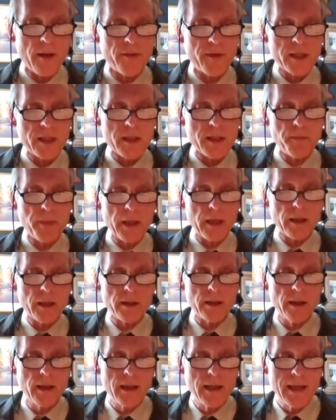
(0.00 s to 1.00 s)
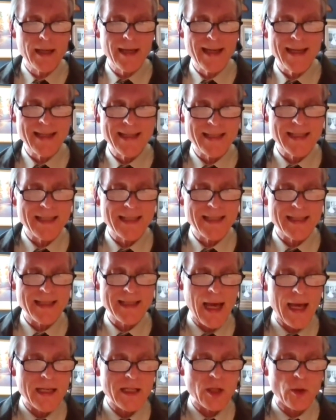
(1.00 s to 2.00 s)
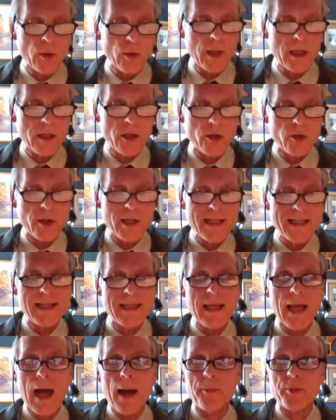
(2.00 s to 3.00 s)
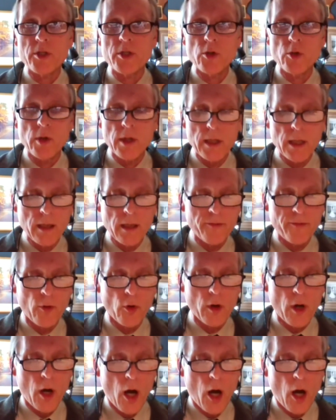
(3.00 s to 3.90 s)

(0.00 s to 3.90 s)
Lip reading: This bill is designed to increase the opportunity for